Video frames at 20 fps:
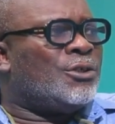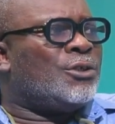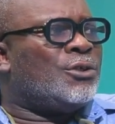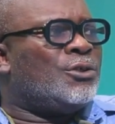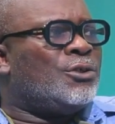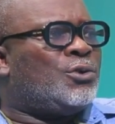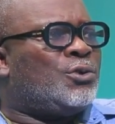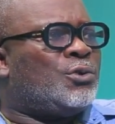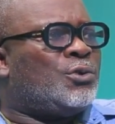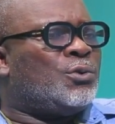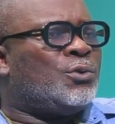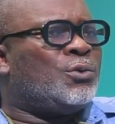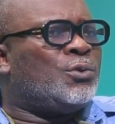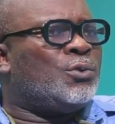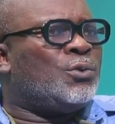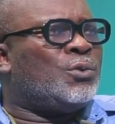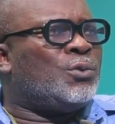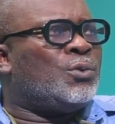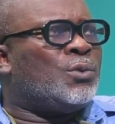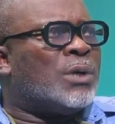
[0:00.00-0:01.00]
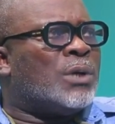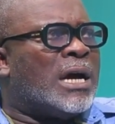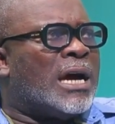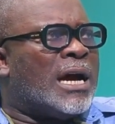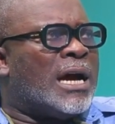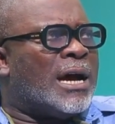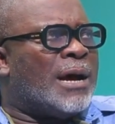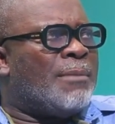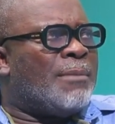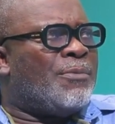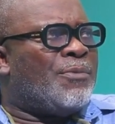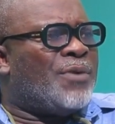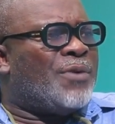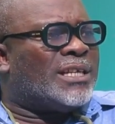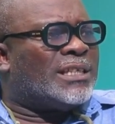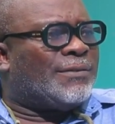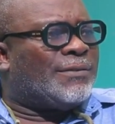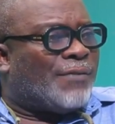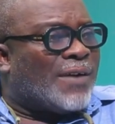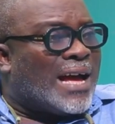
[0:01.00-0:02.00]
to um, raise
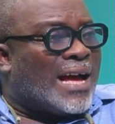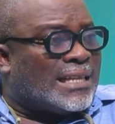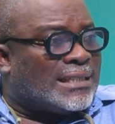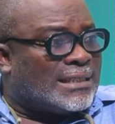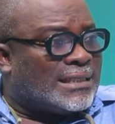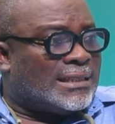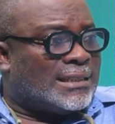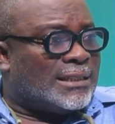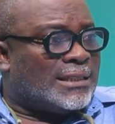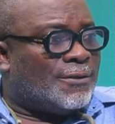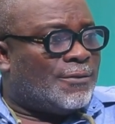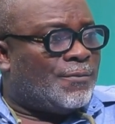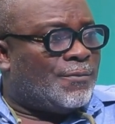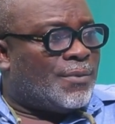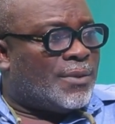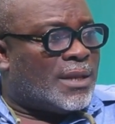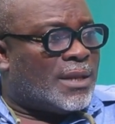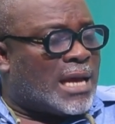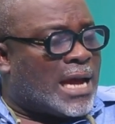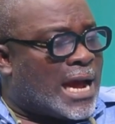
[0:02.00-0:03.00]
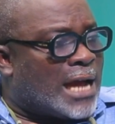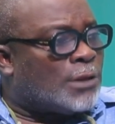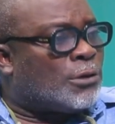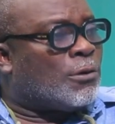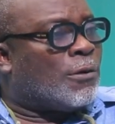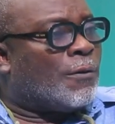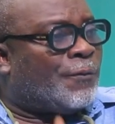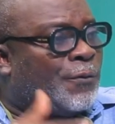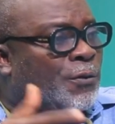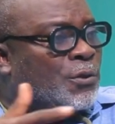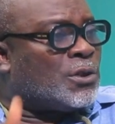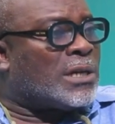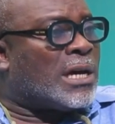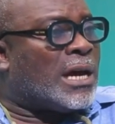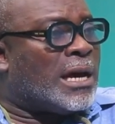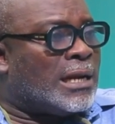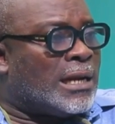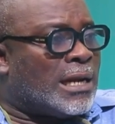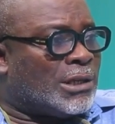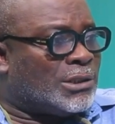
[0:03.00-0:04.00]
funds out of future
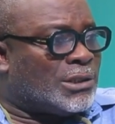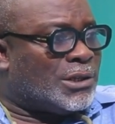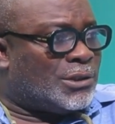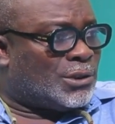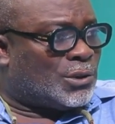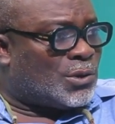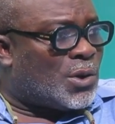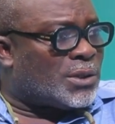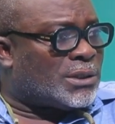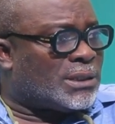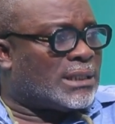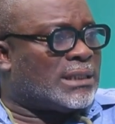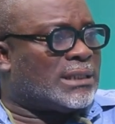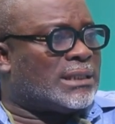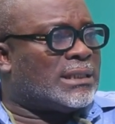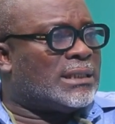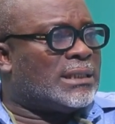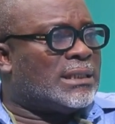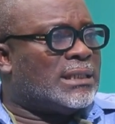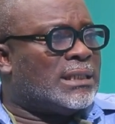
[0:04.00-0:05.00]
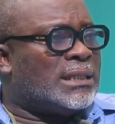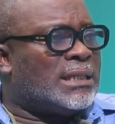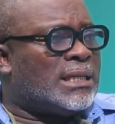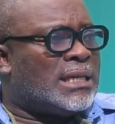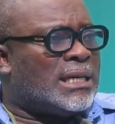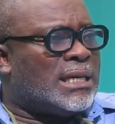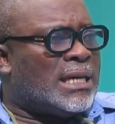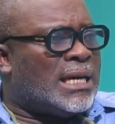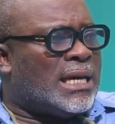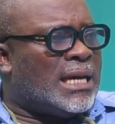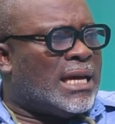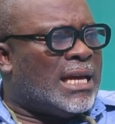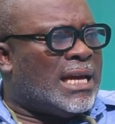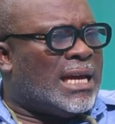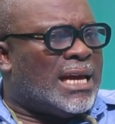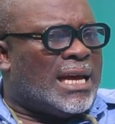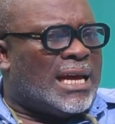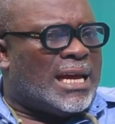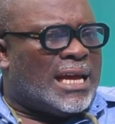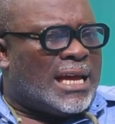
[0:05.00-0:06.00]
natural resources.
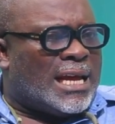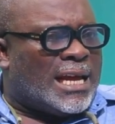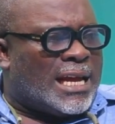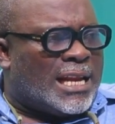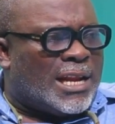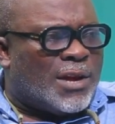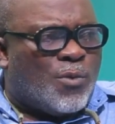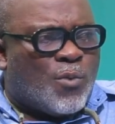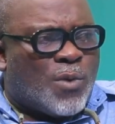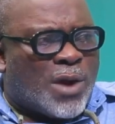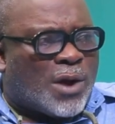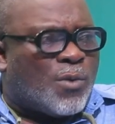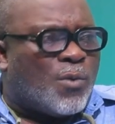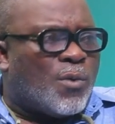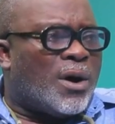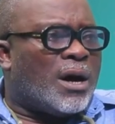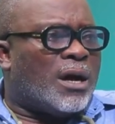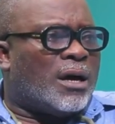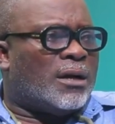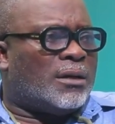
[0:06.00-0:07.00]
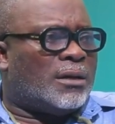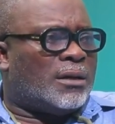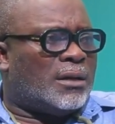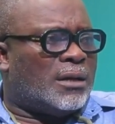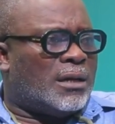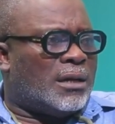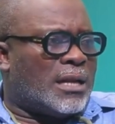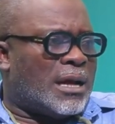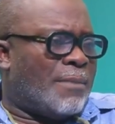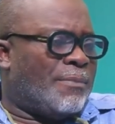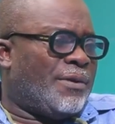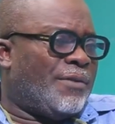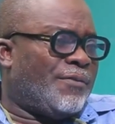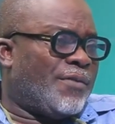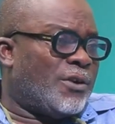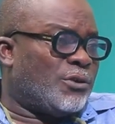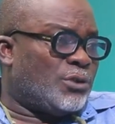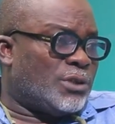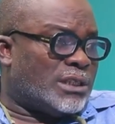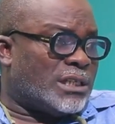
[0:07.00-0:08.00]
It didn't work well. I'm referring
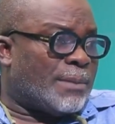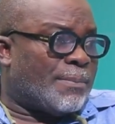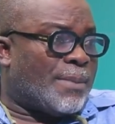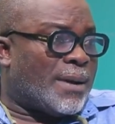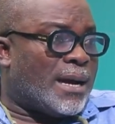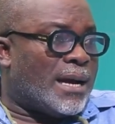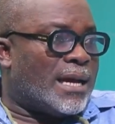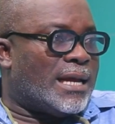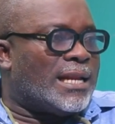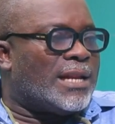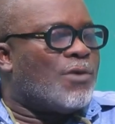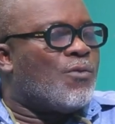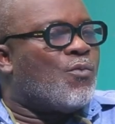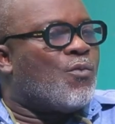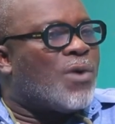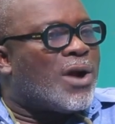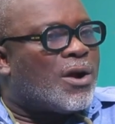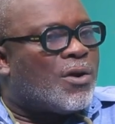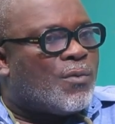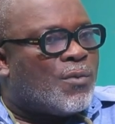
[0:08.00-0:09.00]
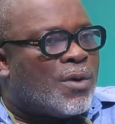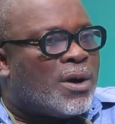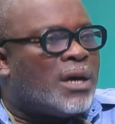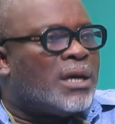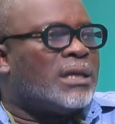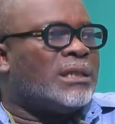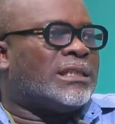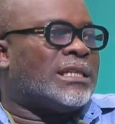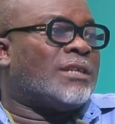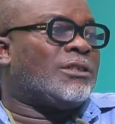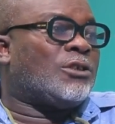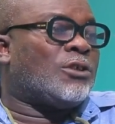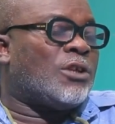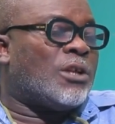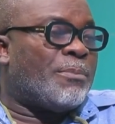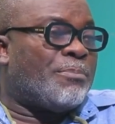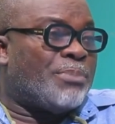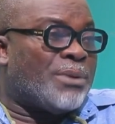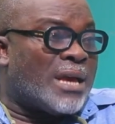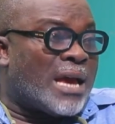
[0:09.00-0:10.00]
to Japan. It didn't work well in terms of the
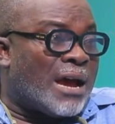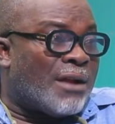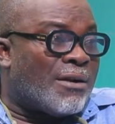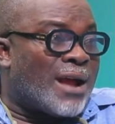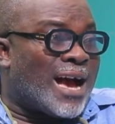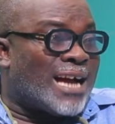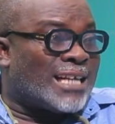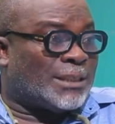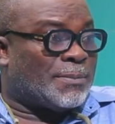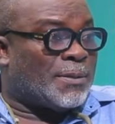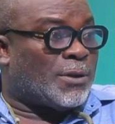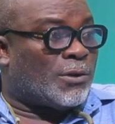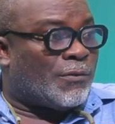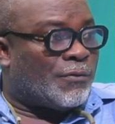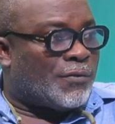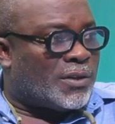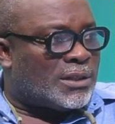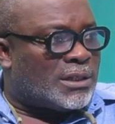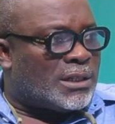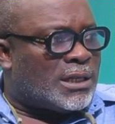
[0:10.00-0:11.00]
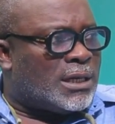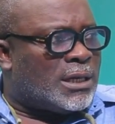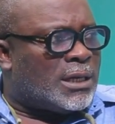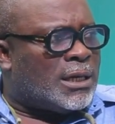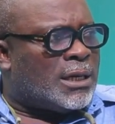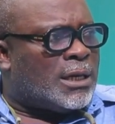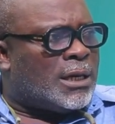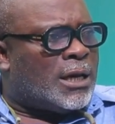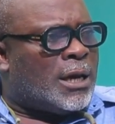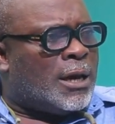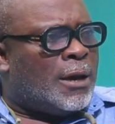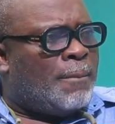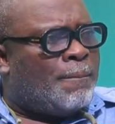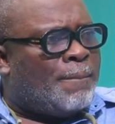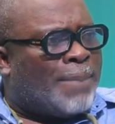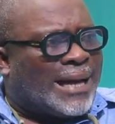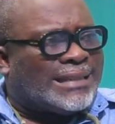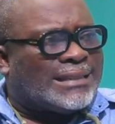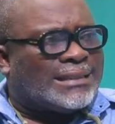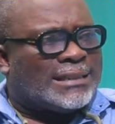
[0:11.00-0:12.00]
P R aspect of it.
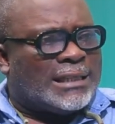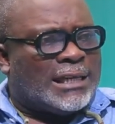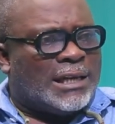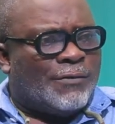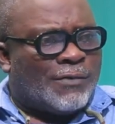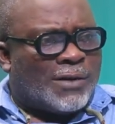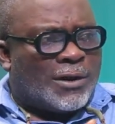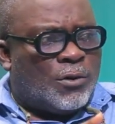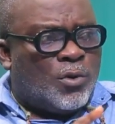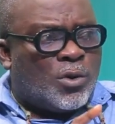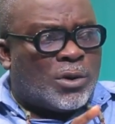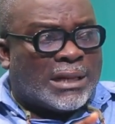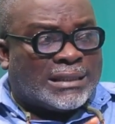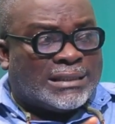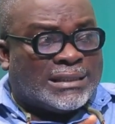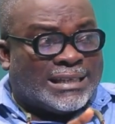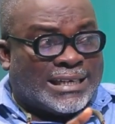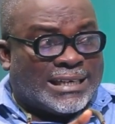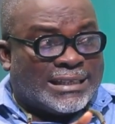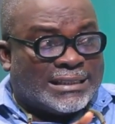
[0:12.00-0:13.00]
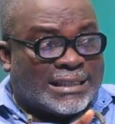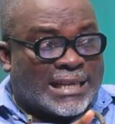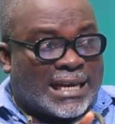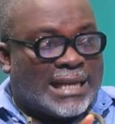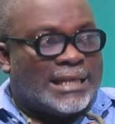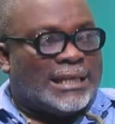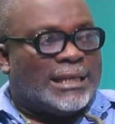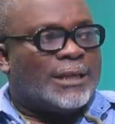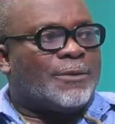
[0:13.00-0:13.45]
But if I look at it critically,